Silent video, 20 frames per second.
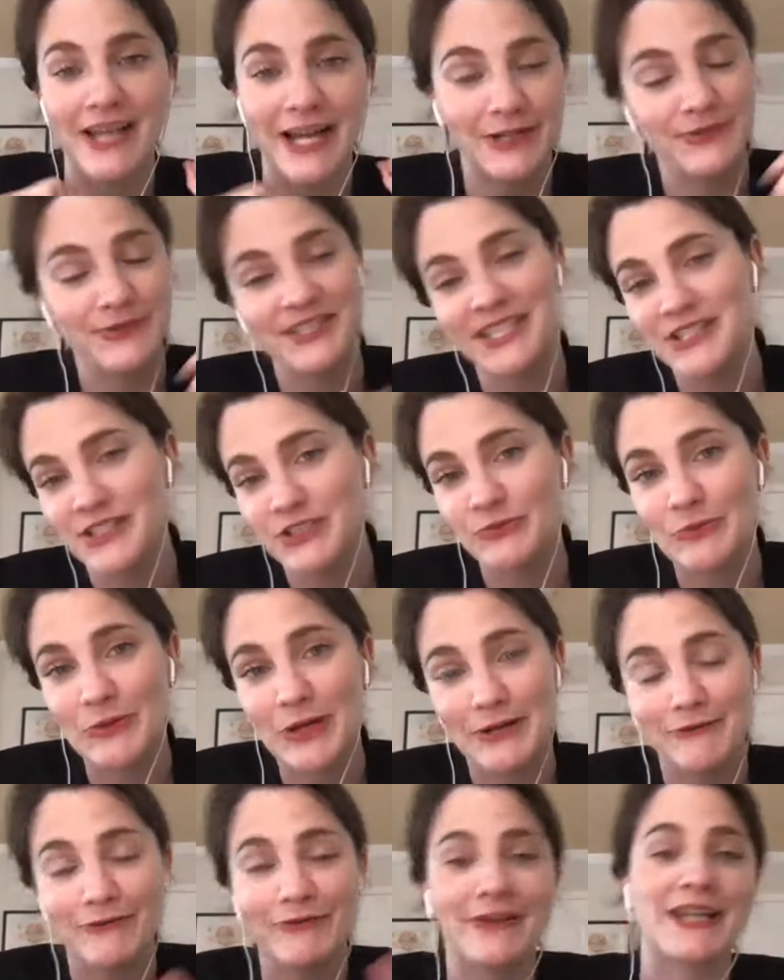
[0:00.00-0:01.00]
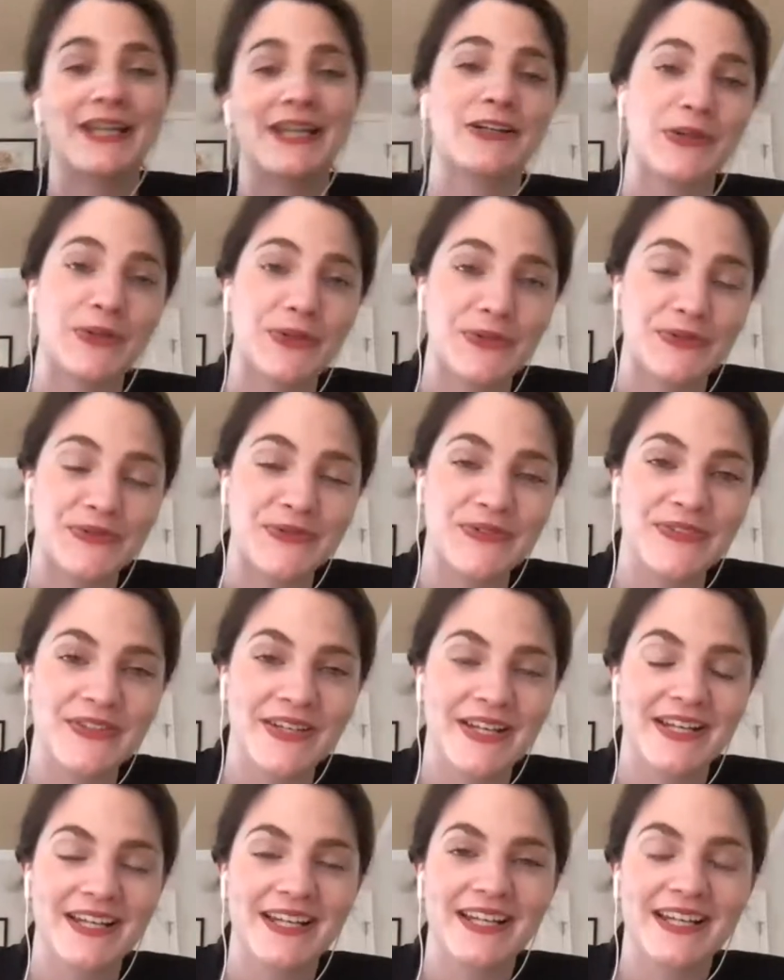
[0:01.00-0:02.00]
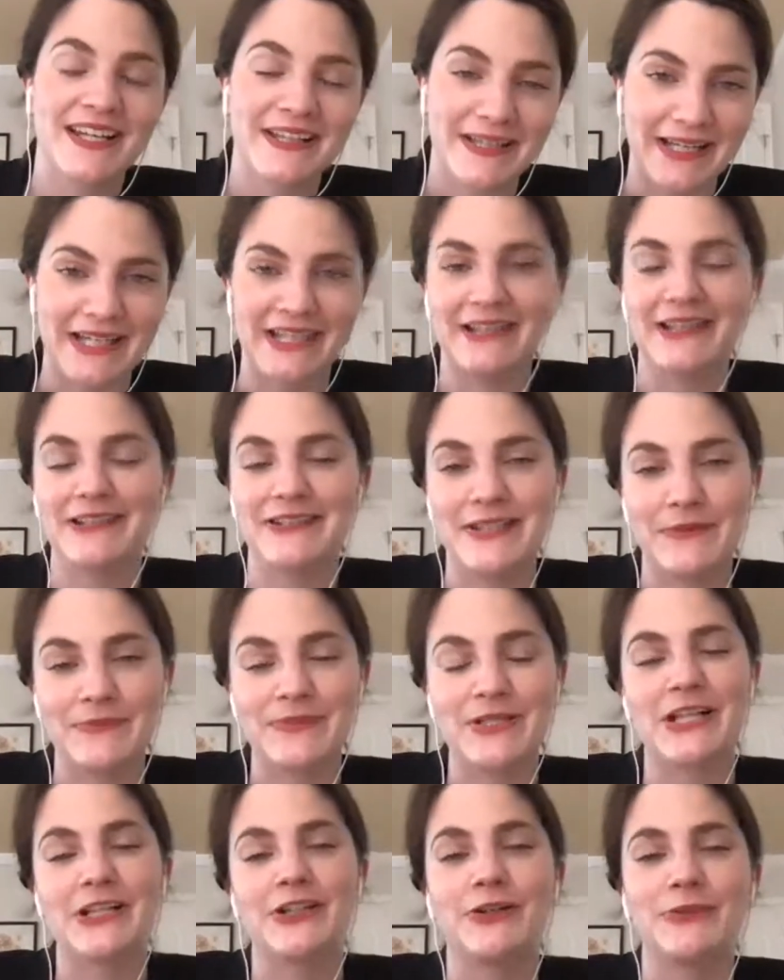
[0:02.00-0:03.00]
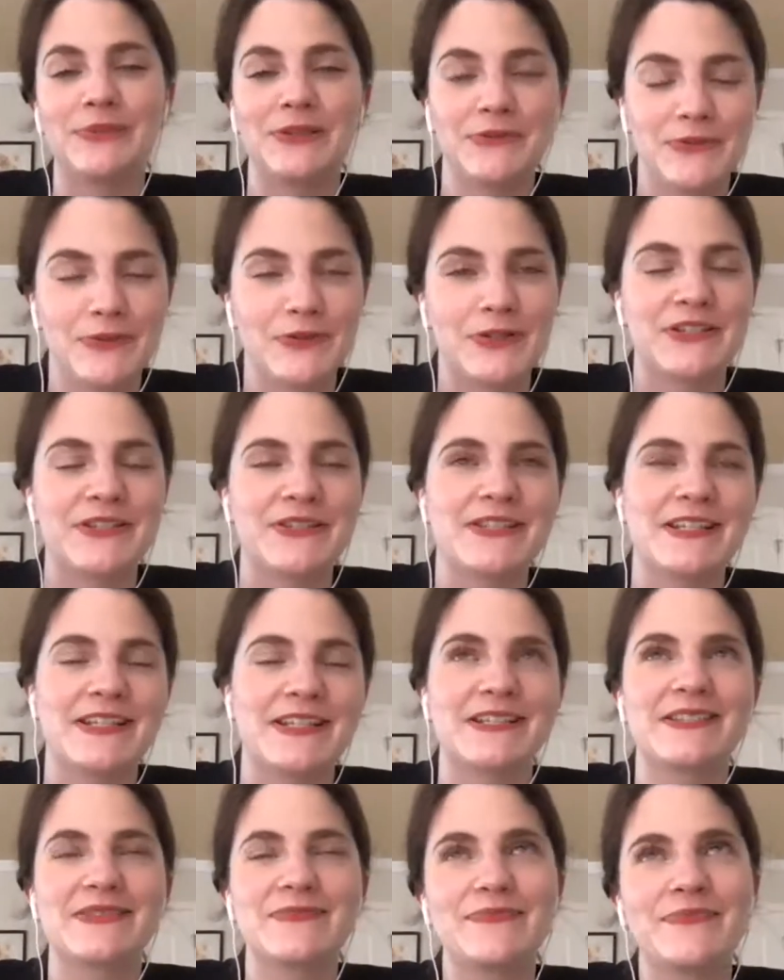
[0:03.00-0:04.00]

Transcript: I really didn't want fake news in the subtitle, but of course, it's